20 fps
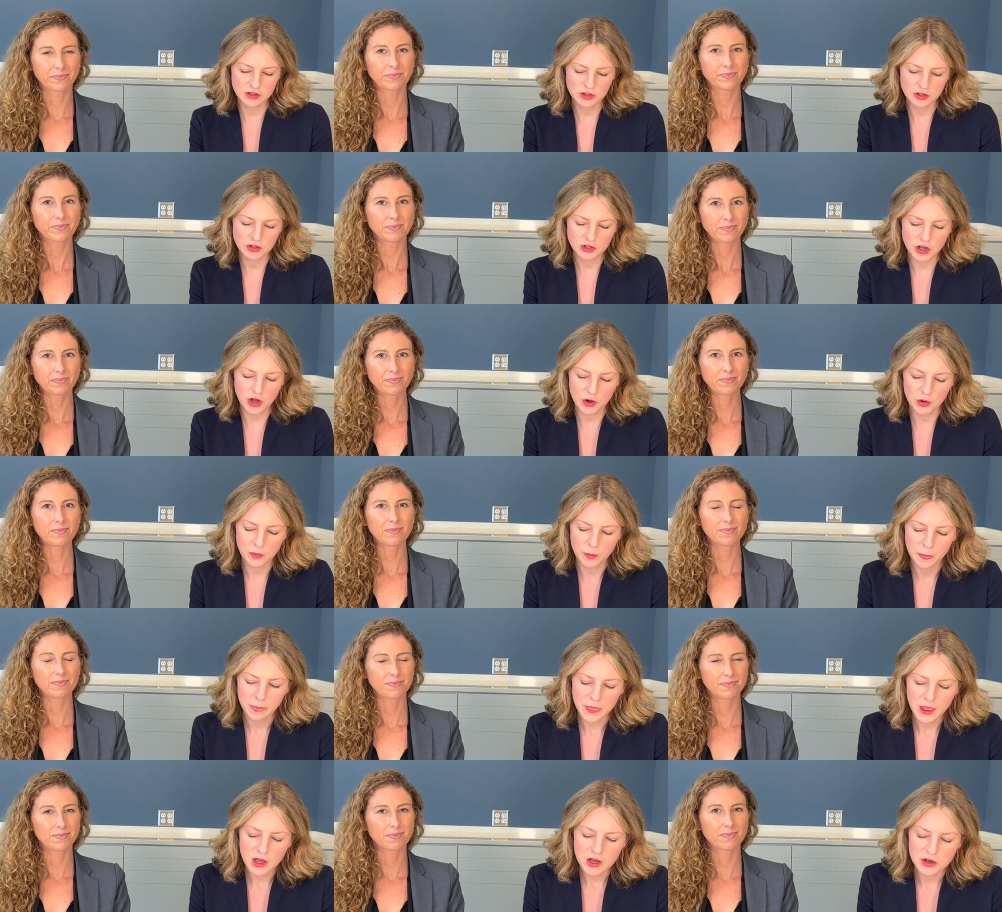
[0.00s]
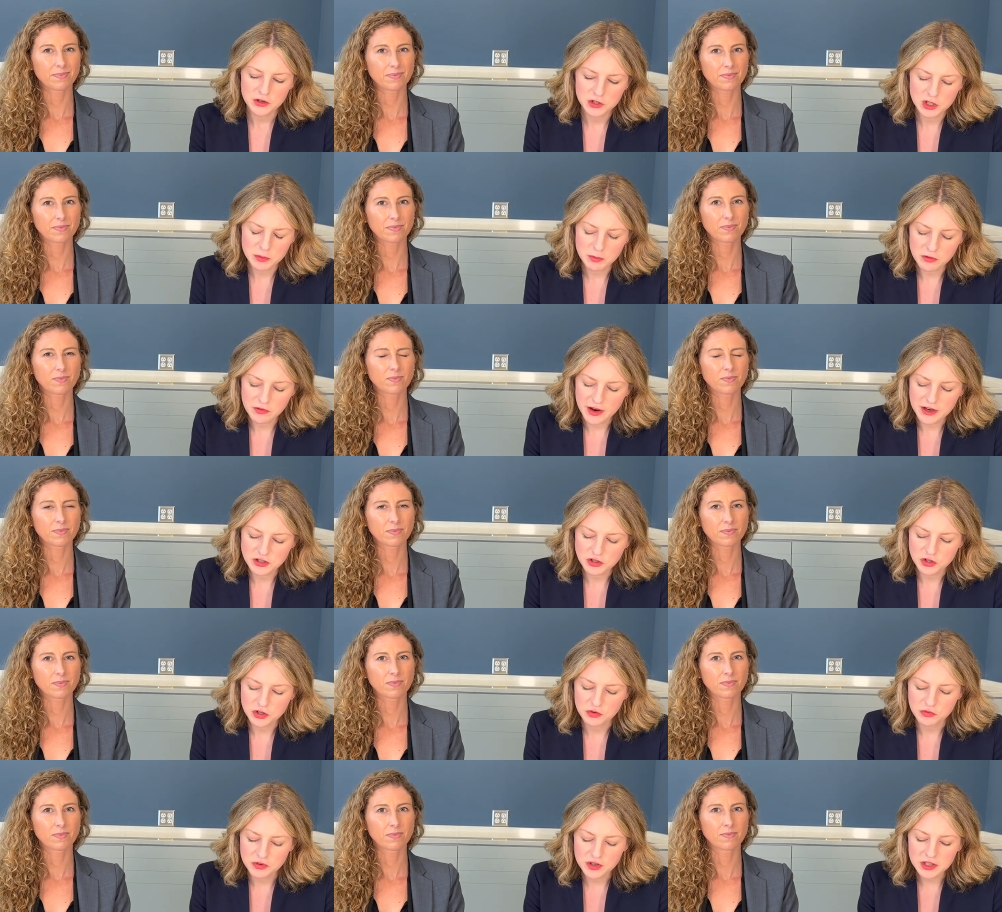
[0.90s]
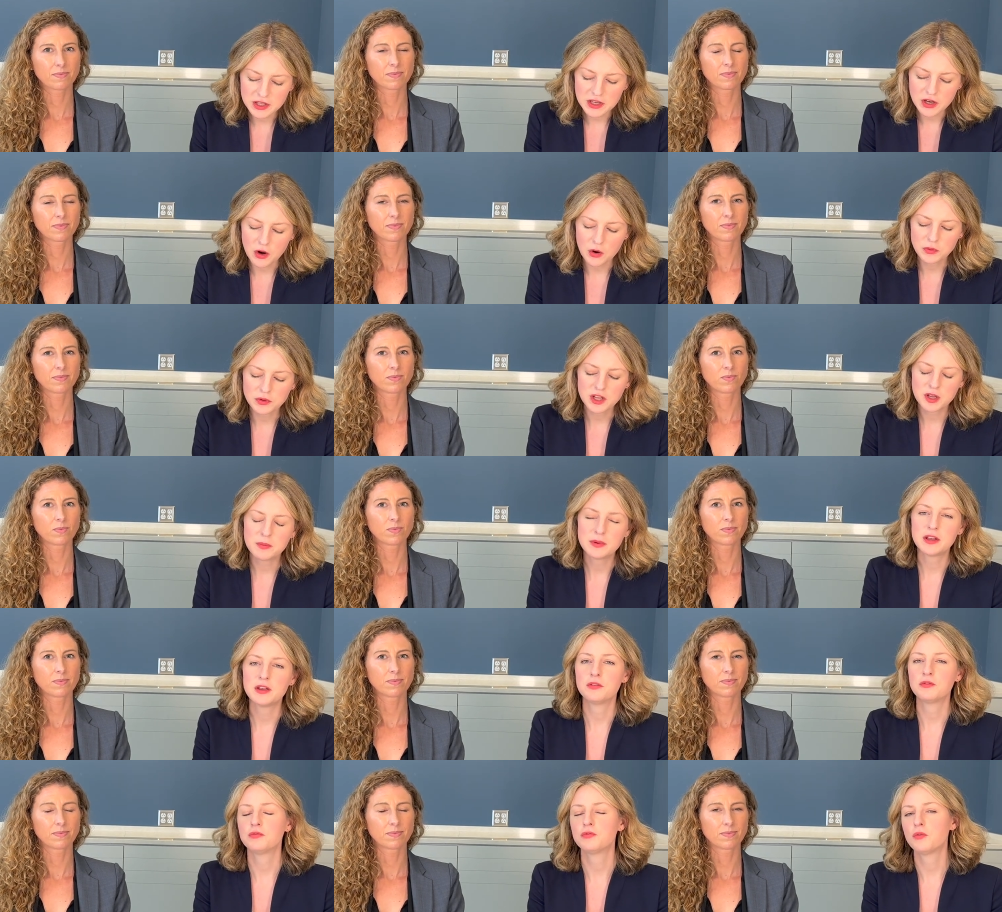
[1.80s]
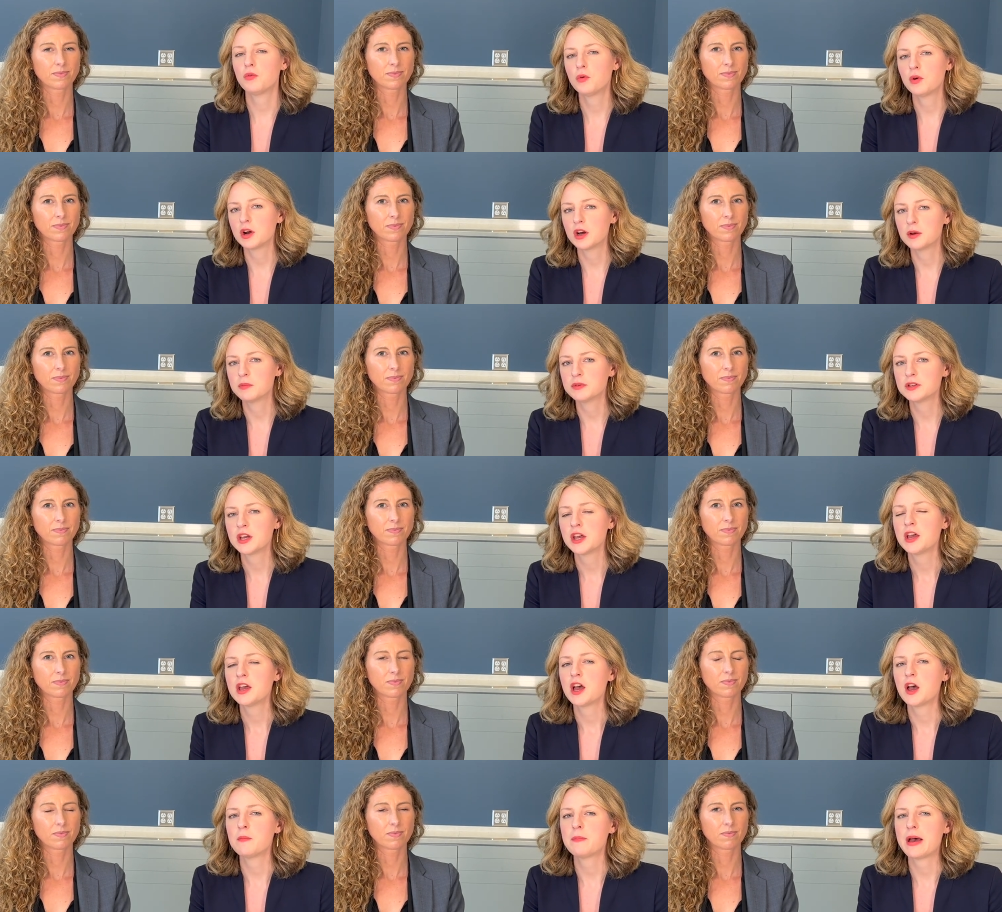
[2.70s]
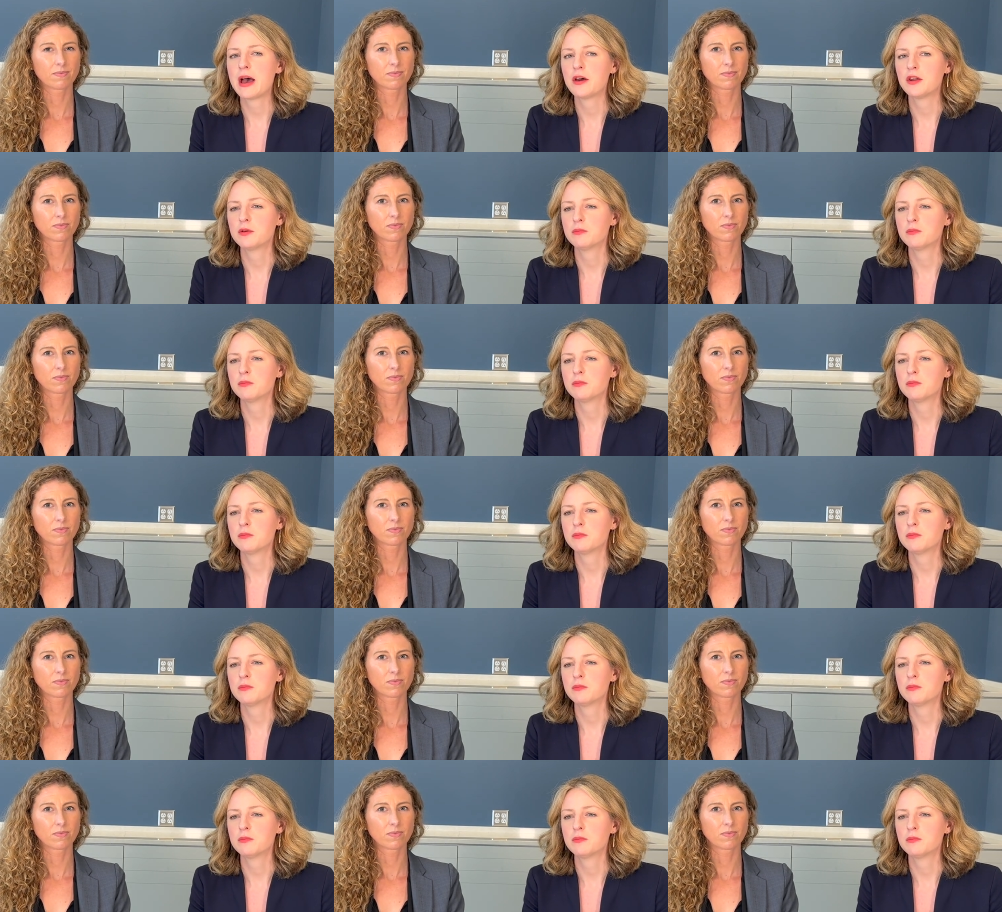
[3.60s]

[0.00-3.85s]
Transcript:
Speaker 1: So a supervisor should really only be informed about an